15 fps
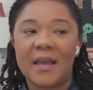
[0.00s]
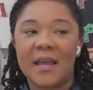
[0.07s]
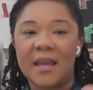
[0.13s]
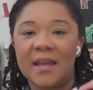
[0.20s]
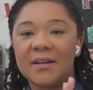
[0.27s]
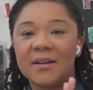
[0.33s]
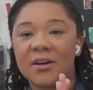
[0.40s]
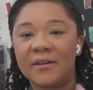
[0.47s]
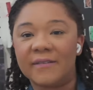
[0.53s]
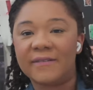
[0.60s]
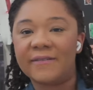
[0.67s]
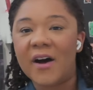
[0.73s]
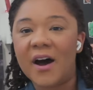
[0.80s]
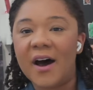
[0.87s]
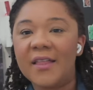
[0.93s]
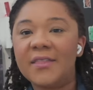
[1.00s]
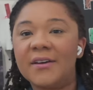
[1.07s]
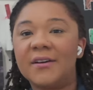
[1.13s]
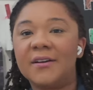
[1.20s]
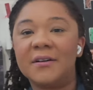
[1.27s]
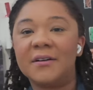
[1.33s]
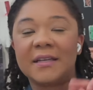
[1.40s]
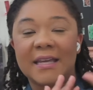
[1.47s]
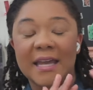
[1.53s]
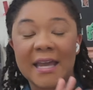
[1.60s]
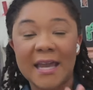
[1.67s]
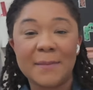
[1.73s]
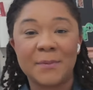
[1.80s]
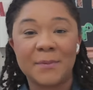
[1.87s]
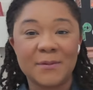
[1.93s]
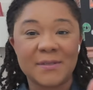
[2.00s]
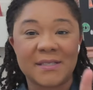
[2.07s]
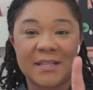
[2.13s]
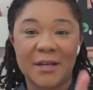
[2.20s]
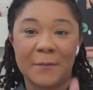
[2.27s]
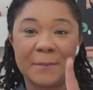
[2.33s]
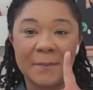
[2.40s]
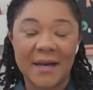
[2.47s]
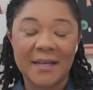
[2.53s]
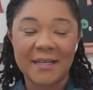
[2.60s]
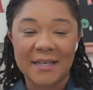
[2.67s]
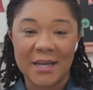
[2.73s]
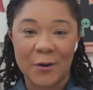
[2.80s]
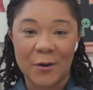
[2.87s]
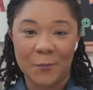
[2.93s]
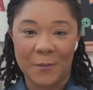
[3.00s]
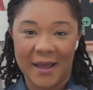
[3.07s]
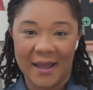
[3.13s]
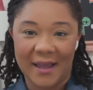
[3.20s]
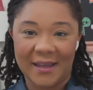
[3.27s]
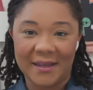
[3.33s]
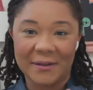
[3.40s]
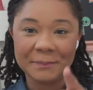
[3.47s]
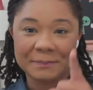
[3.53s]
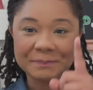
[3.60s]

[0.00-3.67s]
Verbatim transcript: and her father gambles their money away.